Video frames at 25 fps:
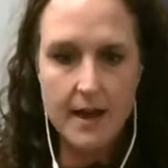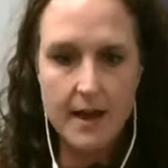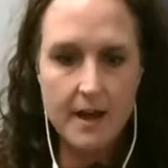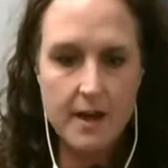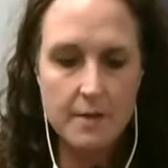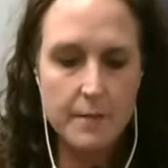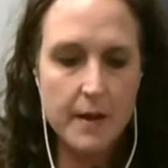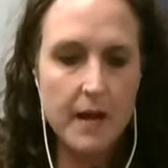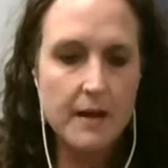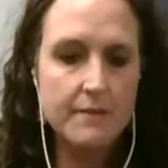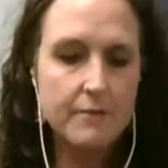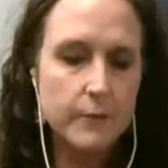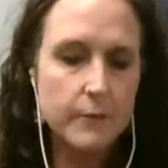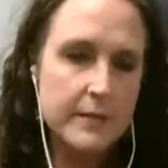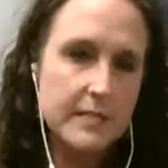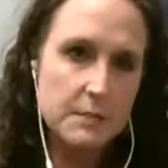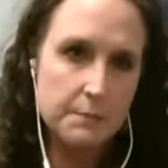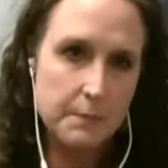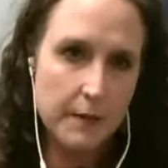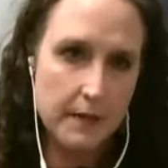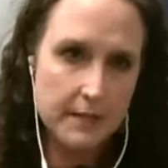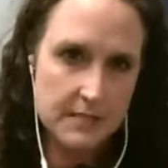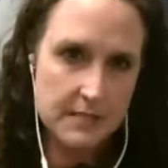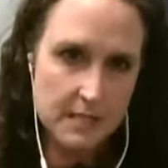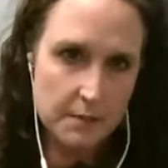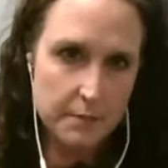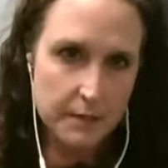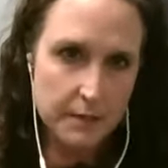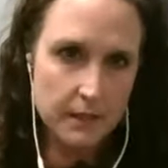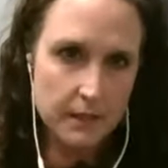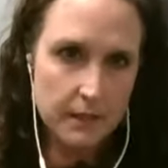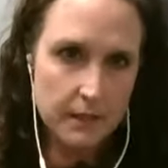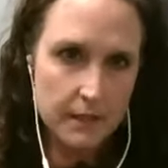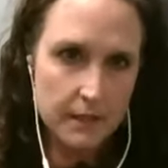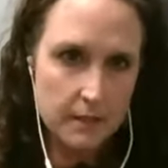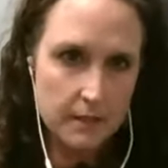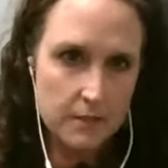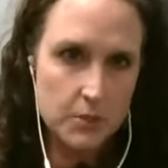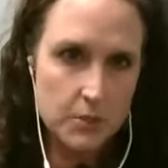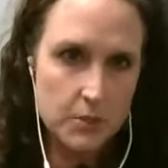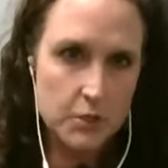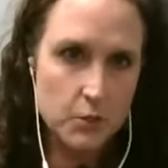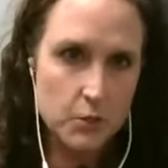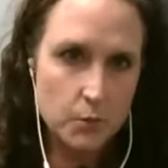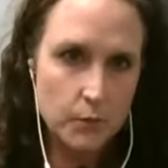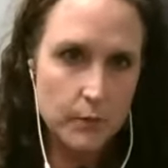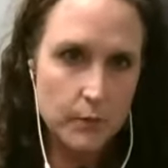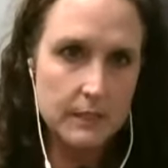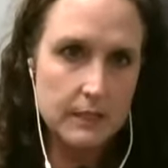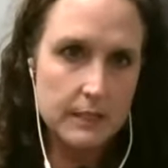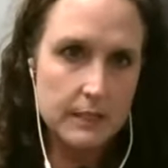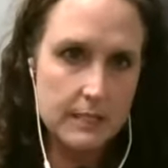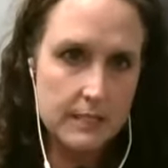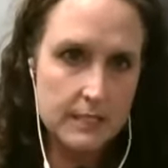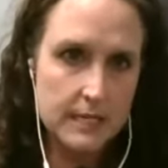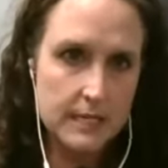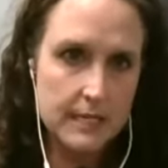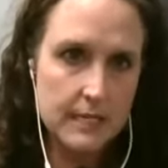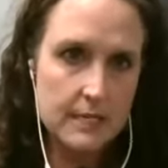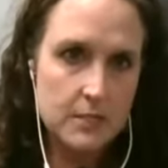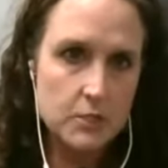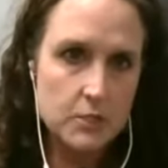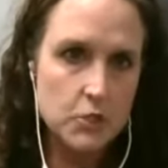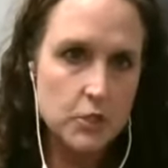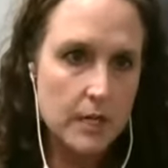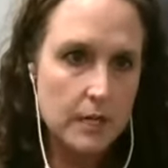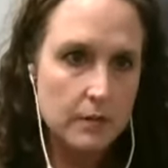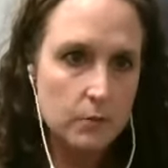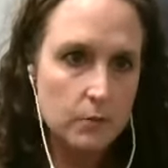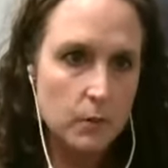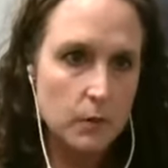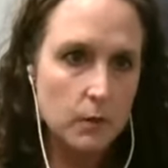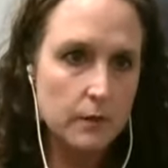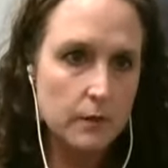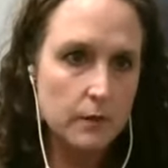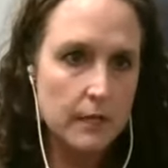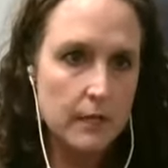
Um, I have a responsibility to real estate in general.